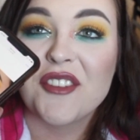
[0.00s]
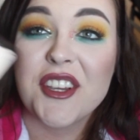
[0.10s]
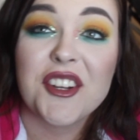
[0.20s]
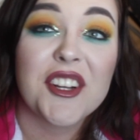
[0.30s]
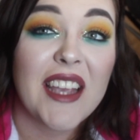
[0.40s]

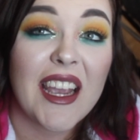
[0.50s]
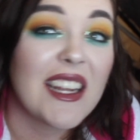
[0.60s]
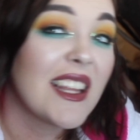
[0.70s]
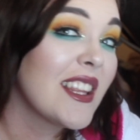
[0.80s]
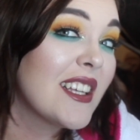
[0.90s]

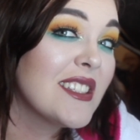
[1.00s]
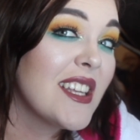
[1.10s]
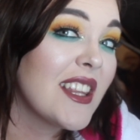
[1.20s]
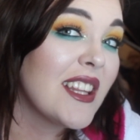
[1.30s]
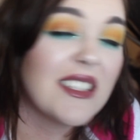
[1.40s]
recreating things
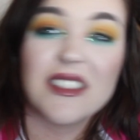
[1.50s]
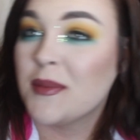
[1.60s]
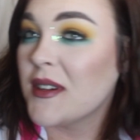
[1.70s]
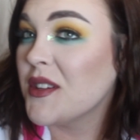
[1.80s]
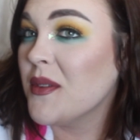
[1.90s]
like this
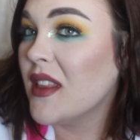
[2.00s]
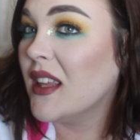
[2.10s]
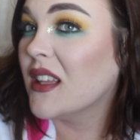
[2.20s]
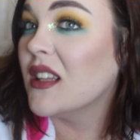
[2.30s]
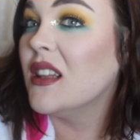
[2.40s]
especially with
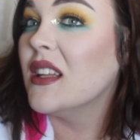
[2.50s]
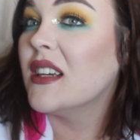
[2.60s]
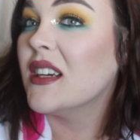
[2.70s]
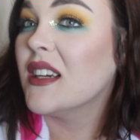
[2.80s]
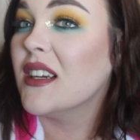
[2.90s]
like
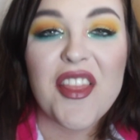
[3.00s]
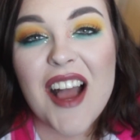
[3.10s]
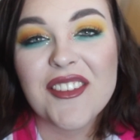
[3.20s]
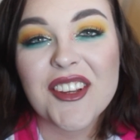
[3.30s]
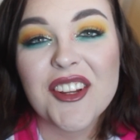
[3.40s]
glitter
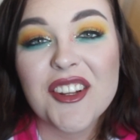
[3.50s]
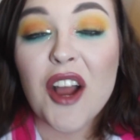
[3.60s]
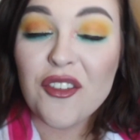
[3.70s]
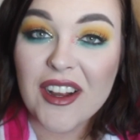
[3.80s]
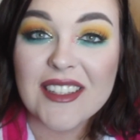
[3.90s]
have a good
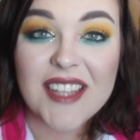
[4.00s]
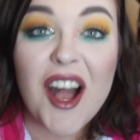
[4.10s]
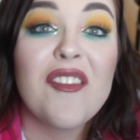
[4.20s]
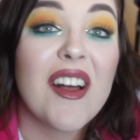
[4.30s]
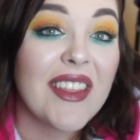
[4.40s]
rest
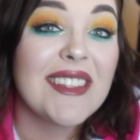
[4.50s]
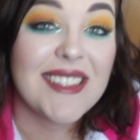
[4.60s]
of the